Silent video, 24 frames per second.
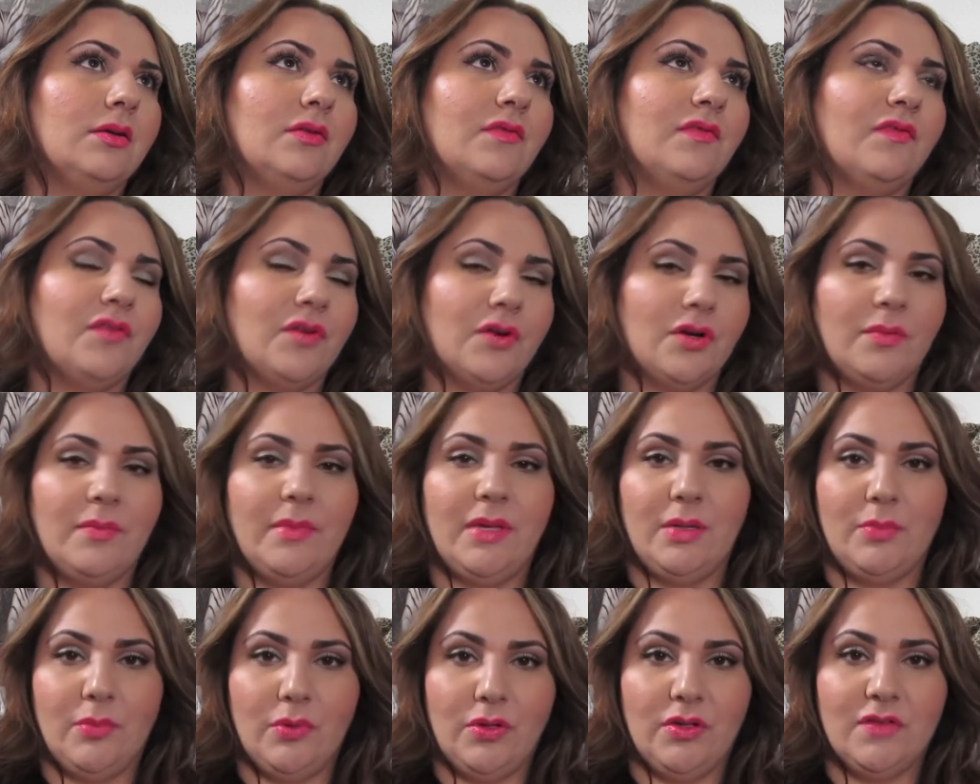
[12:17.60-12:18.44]
for a
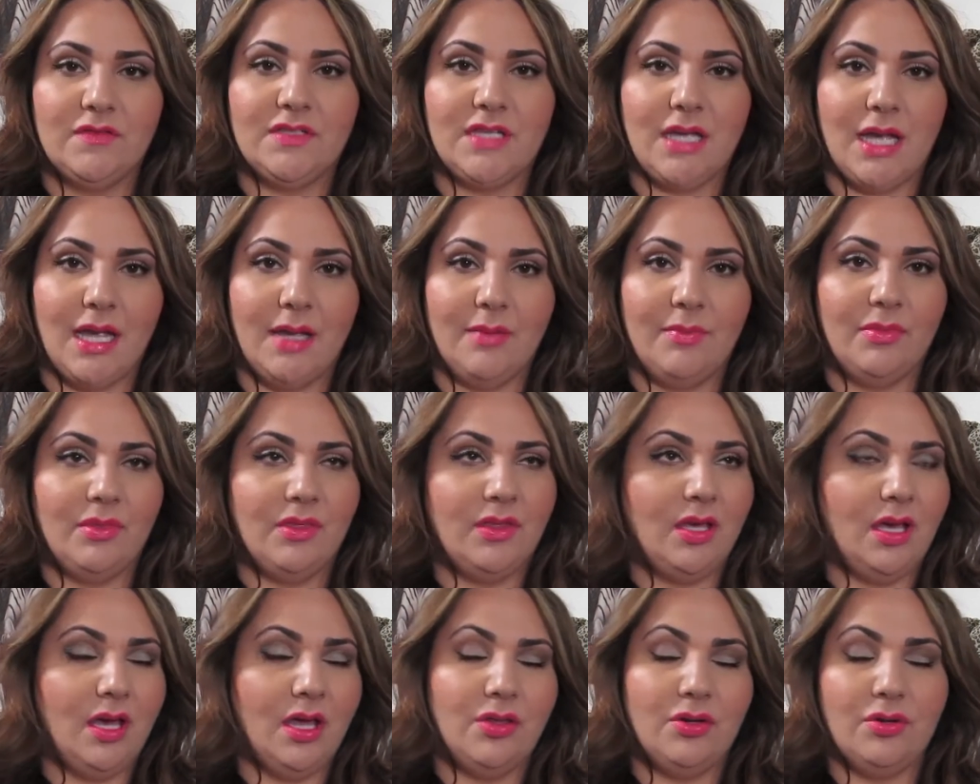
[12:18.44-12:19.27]
minimal of time.
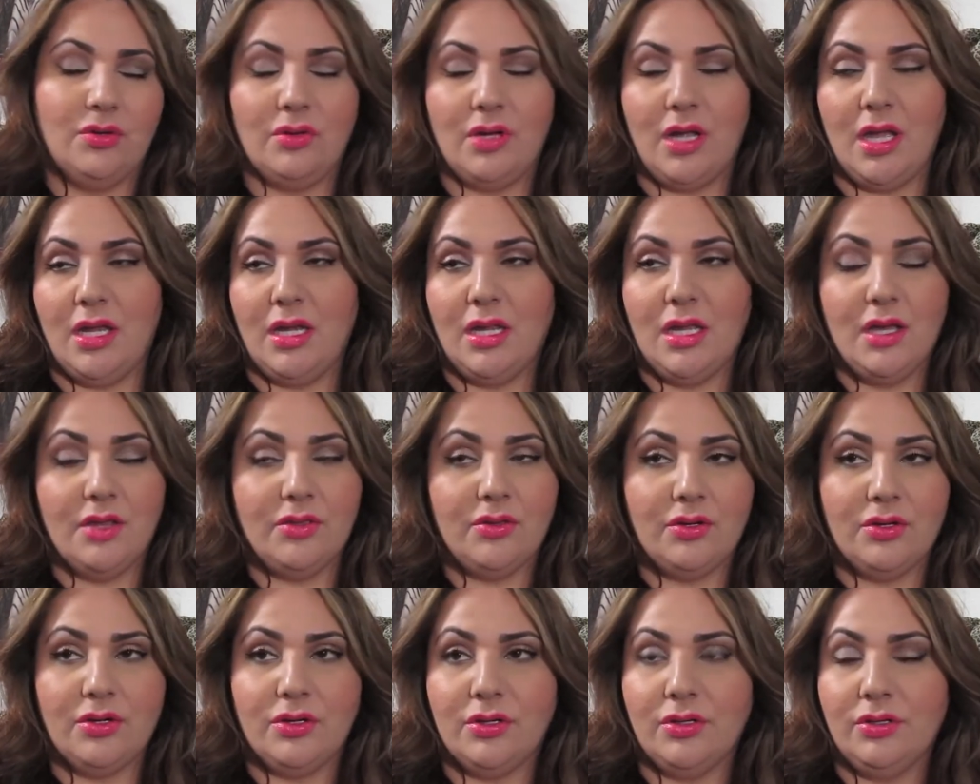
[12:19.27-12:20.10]
Any
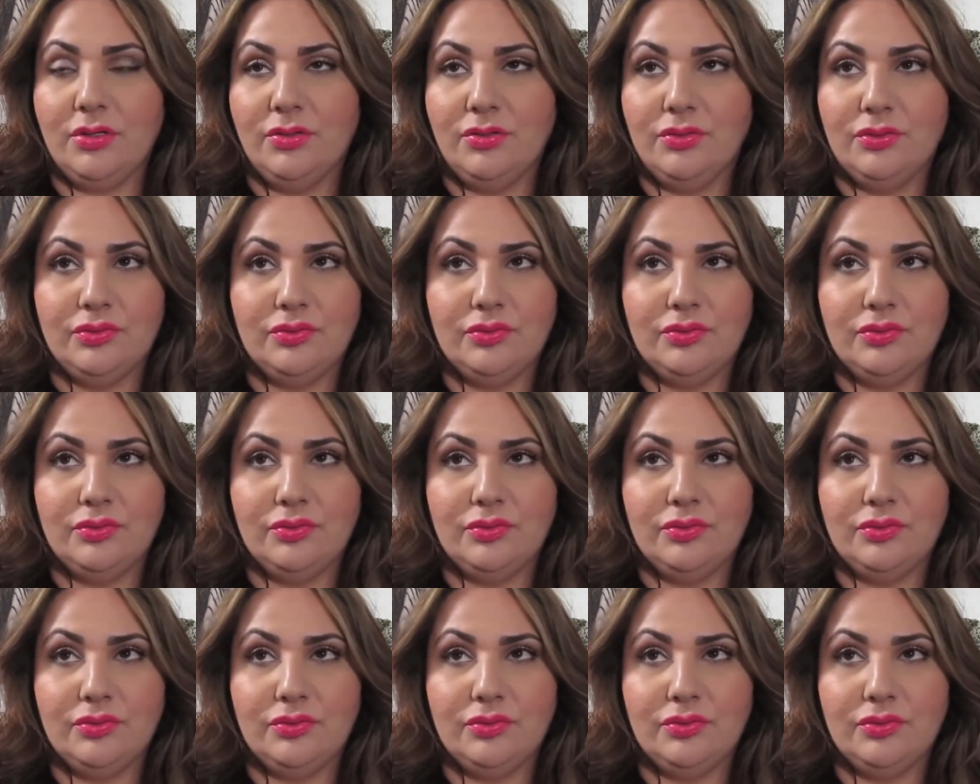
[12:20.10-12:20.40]
other